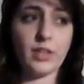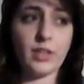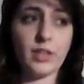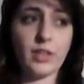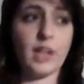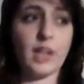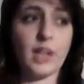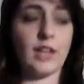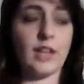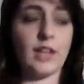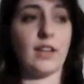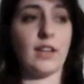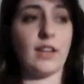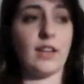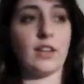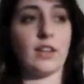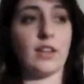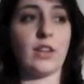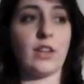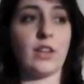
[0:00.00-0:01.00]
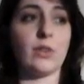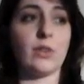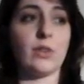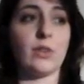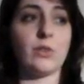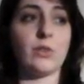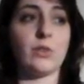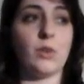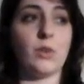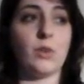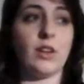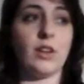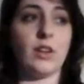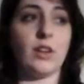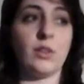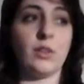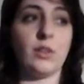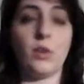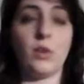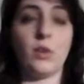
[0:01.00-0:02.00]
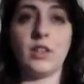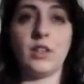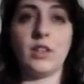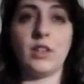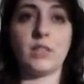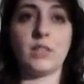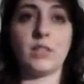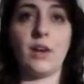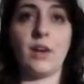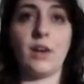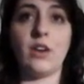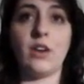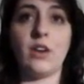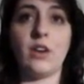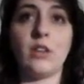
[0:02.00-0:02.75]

And then another one was about